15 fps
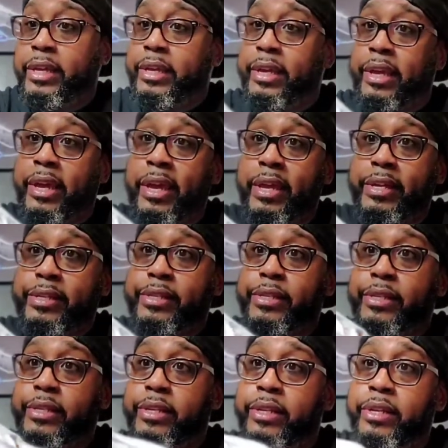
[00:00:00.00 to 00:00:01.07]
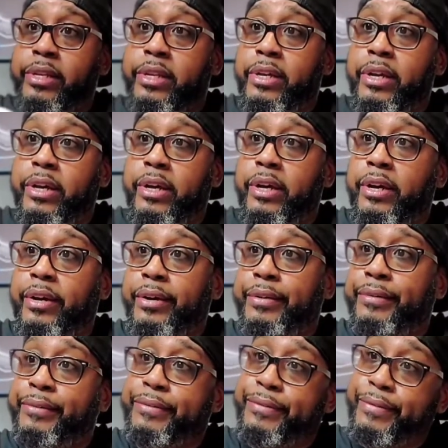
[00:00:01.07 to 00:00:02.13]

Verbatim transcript: hits of